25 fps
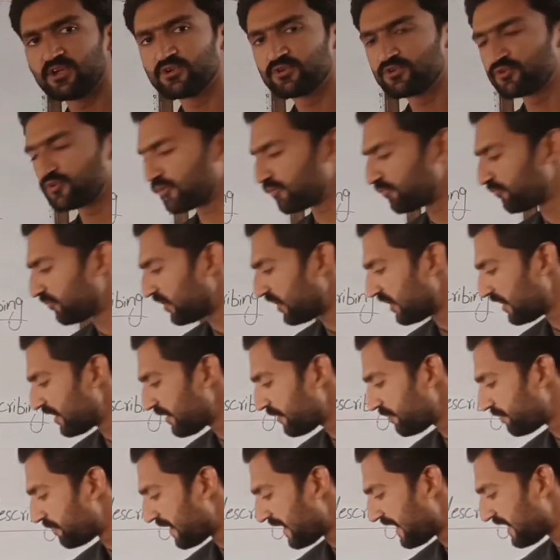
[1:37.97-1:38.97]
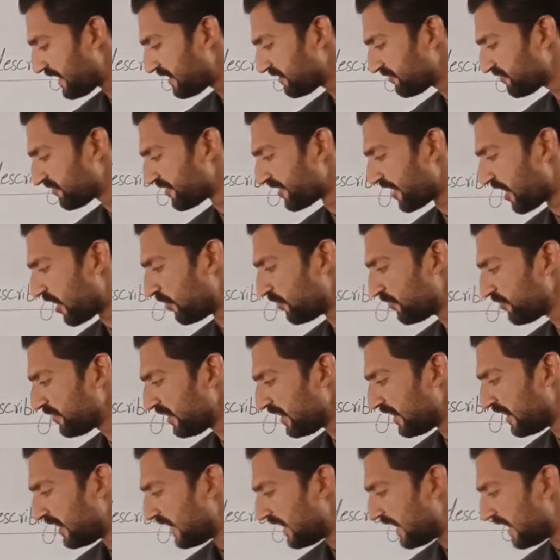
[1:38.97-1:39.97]
So word bed is
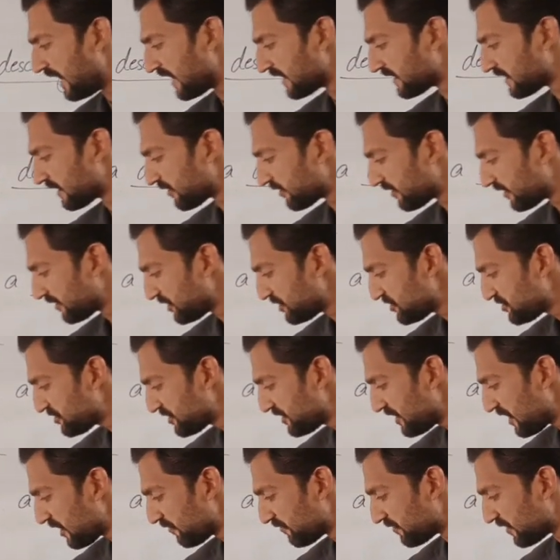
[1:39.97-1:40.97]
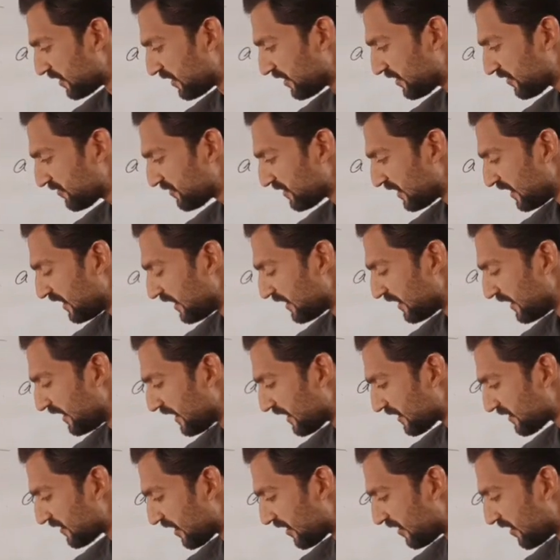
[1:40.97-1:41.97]
noun and the additional words,
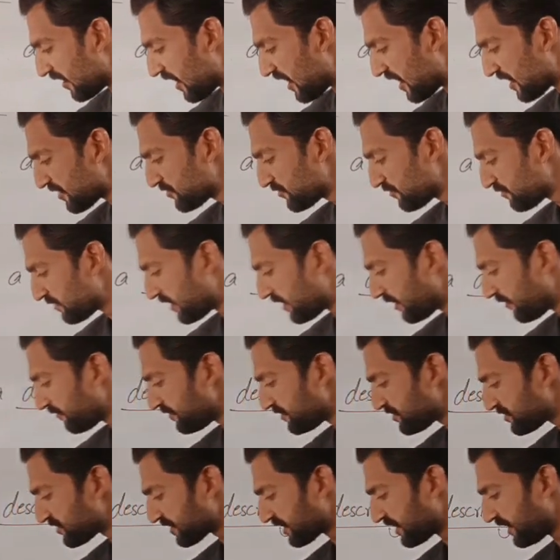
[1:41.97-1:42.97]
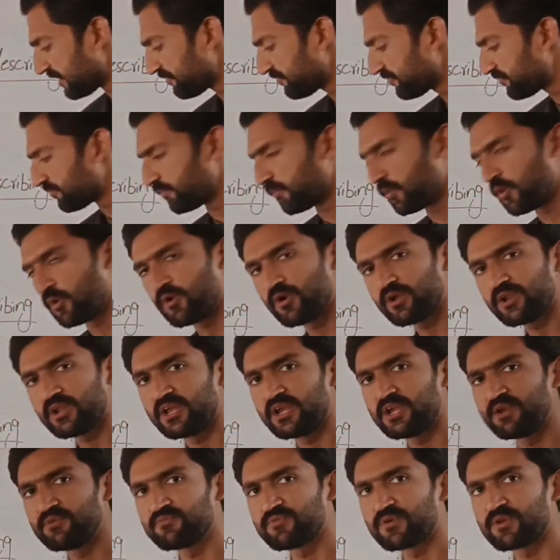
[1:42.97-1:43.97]
here the large word which gives more
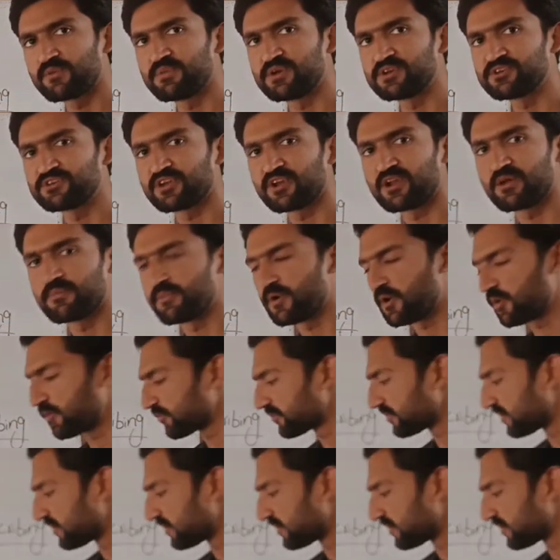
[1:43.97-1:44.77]
information about